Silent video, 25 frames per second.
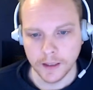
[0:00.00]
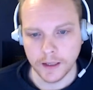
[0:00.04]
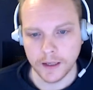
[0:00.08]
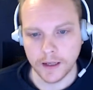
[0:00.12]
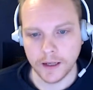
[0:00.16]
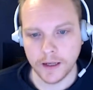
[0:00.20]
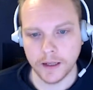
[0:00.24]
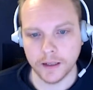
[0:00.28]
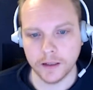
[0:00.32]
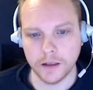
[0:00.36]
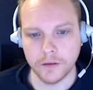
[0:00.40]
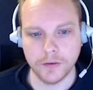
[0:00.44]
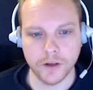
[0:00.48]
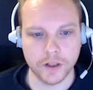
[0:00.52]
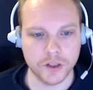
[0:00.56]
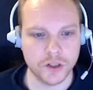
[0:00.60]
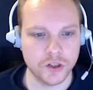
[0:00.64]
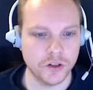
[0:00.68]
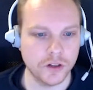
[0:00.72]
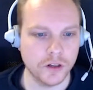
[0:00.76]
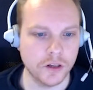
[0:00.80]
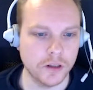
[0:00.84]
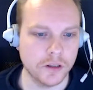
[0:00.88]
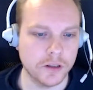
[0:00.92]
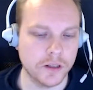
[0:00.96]
And the
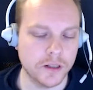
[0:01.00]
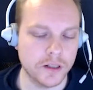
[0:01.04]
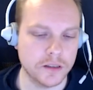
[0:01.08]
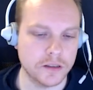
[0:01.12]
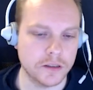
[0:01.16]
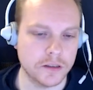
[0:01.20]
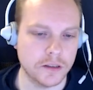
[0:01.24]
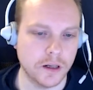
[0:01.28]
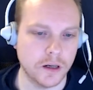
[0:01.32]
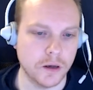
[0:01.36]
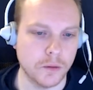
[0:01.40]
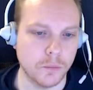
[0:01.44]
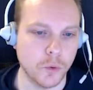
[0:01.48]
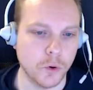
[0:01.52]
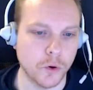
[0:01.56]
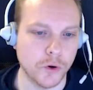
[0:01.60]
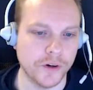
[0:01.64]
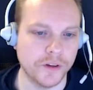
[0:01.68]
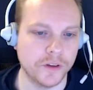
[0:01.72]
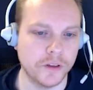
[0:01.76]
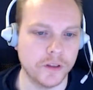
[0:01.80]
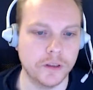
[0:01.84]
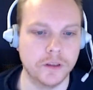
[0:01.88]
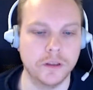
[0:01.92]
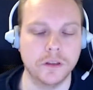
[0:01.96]
functional tests are more
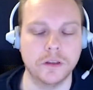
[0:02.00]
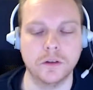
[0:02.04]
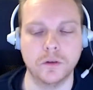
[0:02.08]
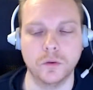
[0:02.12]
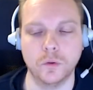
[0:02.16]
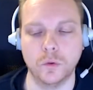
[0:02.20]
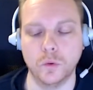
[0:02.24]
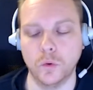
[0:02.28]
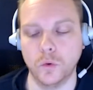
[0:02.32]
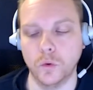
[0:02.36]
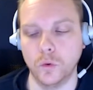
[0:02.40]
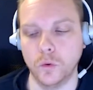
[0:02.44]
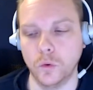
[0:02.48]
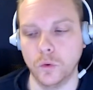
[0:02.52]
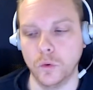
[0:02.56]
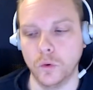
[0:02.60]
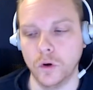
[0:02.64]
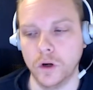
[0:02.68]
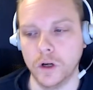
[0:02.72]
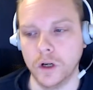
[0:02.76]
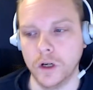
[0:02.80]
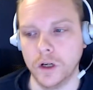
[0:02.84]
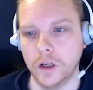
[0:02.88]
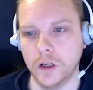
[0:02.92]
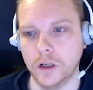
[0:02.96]
intended to
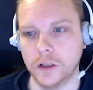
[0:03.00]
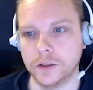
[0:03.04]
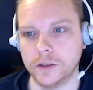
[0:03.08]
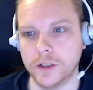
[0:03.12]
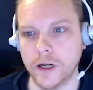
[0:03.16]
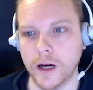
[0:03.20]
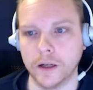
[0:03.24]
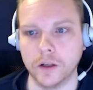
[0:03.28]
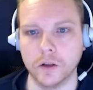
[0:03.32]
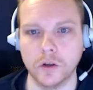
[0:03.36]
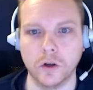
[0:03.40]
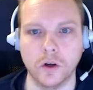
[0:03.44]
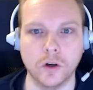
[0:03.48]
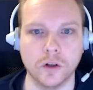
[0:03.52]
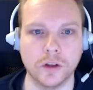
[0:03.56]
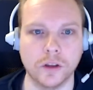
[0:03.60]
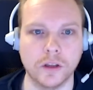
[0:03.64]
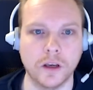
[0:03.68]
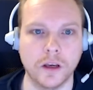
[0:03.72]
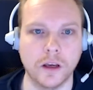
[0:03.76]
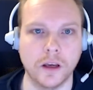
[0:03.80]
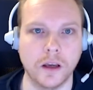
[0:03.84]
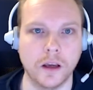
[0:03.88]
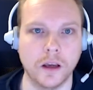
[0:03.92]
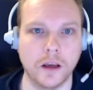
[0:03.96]
run on
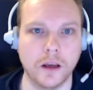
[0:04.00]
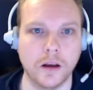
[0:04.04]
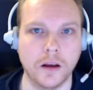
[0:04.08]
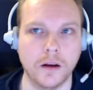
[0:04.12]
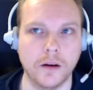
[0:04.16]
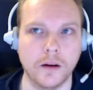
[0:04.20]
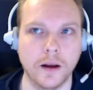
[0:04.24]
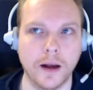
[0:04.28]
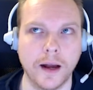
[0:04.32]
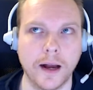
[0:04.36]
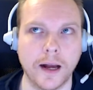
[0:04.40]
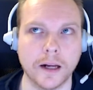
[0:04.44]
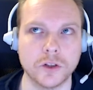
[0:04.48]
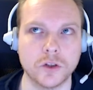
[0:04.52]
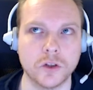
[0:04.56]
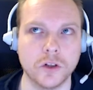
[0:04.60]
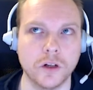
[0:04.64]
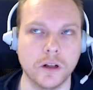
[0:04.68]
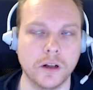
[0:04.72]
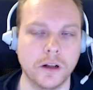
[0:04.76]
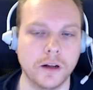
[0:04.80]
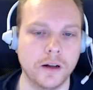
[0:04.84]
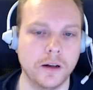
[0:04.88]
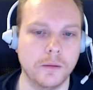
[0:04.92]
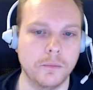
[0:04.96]
the
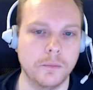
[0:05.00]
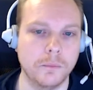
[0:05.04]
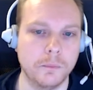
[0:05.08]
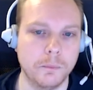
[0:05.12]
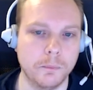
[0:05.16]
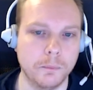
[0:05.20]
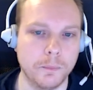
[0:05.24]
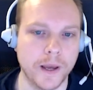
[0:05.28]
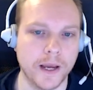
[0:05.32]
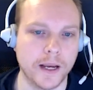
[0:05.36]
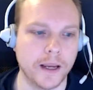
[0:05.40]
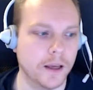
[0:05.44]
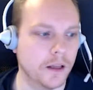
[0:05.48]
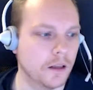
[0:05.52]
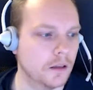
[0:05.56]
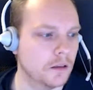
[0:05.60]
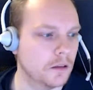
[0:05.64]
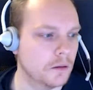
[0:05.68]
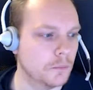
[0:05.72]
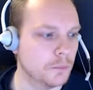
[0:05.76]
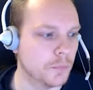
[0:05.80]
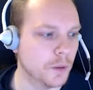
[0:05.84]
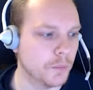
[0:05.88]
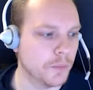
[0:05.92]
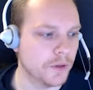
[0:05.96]
actual backend
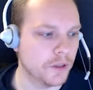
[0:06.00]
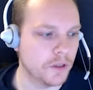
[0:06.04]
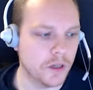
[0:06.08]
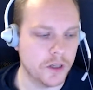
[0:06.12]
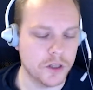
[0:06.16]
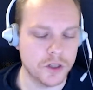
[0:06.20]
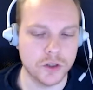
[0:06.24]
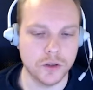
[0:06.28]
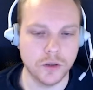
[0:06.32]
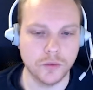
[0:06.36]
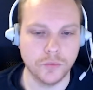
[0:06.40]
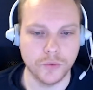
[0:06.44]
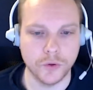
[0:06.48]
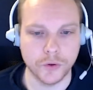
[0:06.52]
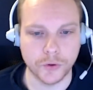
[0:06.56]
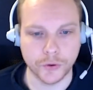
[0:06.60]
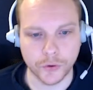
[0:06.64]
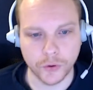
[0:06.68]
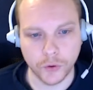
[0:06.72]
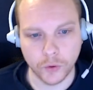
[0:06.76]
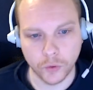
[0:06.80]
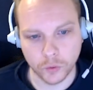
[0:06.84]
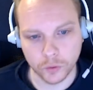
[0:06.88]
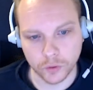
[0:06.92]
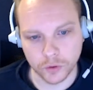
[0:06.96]
implementation of your
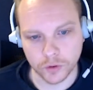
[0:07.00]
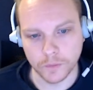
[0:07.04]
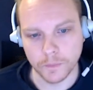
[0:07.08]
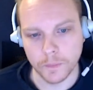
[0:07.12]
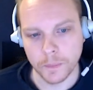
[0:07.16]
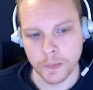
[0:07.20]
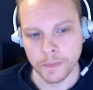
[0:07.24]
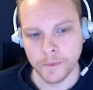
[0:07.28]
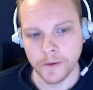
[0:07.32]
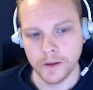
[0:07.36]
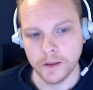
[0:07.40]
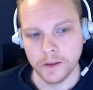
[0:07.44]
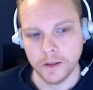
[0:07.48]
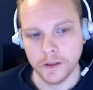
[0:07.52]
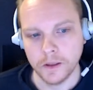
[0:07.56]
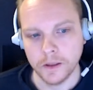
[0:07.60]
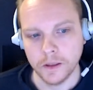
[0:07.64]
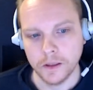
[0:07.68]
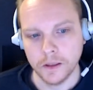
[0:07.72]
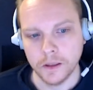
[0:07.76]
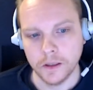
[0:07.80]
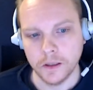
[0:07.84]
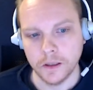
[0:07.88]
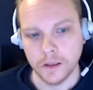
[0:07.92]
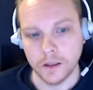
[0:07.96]
code.
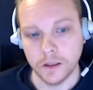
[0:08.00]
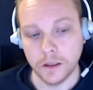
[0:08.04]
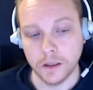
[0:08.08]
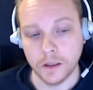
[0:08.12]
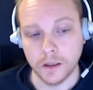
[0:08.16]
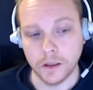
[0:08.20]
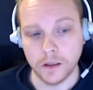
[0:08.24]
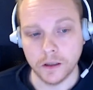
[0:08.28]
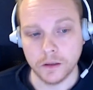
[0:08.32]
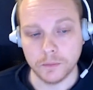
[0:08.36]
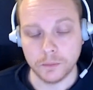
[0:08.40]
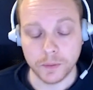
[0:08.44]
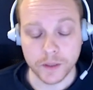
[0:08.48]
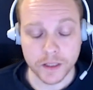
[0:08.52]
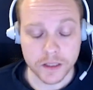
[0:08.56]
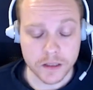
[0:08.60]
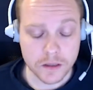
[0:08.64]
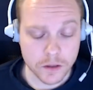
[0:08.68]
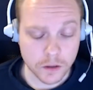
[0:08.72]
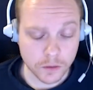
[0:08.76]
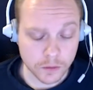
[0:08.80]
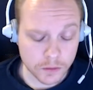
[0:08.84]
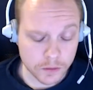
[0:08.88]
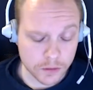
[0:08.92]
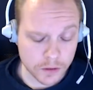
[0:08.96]
Please
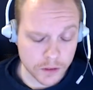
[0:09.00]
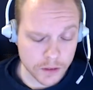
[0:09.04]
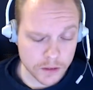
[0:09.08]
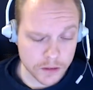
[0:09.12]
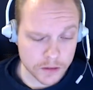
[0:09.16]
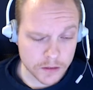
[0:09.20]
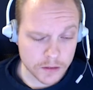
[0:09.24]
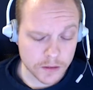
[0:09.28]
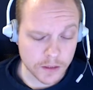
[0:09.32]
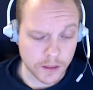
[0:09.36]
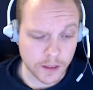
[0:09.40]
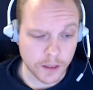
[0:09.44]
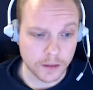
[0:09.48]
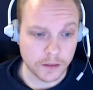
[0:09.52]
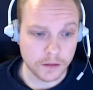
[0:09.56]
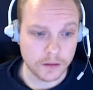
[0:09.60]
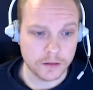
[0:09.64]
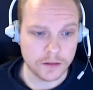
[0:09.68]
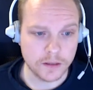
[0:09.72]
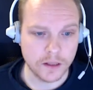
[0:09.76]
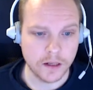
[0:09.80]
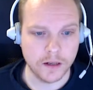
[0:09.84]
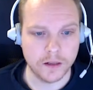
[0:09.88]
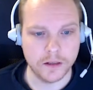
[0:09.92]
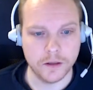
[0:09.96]
notice that
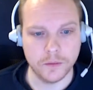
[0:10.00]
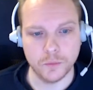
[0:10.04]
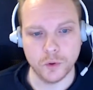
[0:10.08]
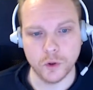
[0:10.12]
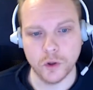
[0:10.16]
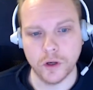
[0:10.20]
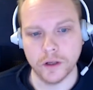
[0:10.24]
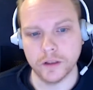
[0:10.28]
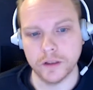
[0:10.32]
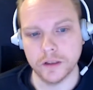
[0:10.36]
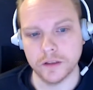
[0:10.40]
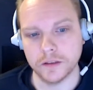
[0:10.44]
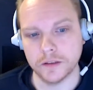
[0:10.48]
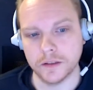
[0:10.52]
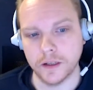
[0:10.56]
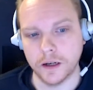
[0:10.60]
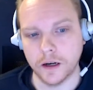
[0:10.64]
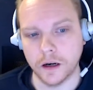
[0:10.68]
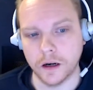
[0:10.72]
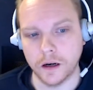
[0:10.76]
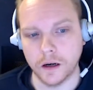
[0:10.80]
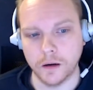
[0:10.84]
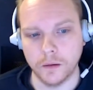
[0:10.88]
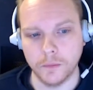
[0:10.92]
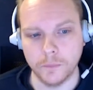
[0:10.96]
Selenium UI tests
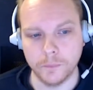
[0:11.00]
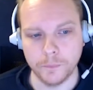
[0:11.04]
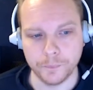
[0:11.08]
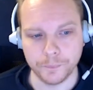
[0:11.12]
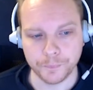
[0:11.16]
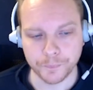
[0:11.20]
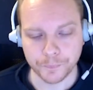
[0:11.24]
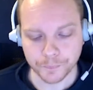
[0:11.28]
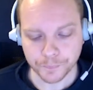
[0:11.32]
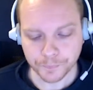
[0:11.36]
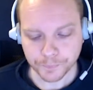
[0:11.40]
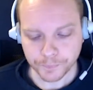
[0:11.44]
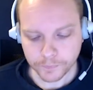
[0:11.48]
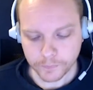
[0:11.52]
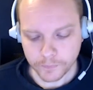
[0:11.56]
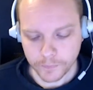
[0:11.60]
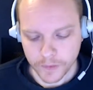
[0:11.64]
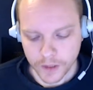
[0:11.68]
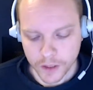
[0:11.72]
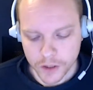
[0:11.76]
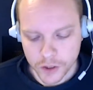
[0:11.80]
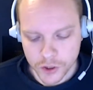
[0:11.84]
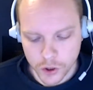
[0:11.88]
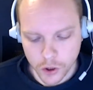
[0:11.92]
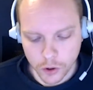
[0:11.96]
are
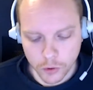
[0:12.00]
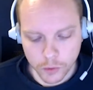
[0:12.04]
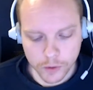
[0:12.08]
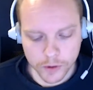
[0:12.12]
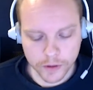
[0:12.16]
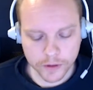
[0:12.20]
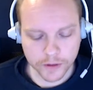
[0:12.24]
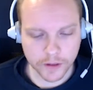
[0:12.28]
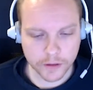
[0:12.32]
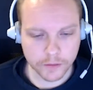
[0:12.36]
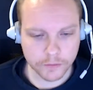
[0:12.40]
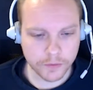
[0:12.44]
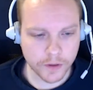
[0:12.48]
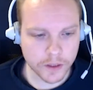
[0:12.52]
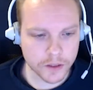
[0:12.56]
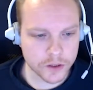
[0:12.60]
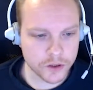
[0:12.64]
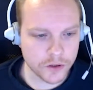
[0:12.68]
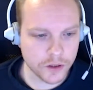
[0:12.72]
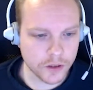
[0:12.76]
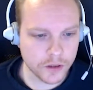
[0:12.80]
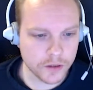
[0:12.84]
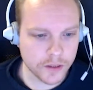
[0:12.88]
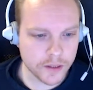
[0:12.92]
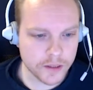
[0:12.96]
slower than
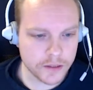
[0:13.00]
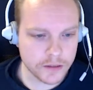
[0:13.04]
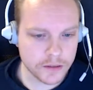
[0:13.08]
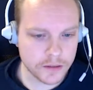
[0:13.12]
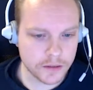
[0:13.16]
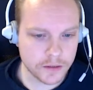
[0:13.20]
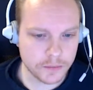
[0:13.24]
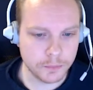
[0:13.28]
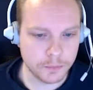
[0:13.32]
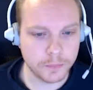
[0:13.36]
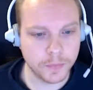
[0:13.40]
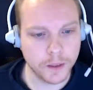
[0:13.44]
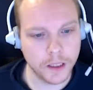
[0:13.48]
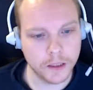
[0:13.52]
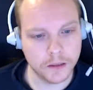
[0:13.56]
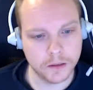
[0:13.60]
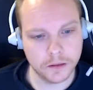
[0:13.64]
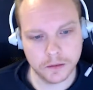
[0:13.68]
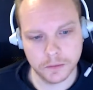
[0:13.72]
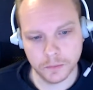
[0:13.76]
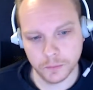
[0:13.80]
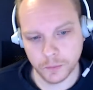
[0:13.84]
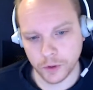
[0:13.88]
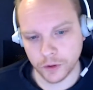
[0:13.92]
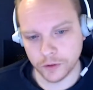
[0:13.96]
functional tests,
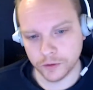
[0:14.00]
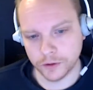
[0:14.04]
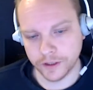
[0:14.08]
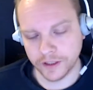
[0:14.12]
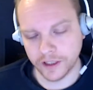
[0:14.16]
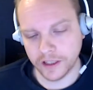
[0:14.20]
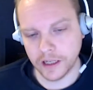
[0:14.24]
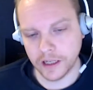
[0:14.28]
but we already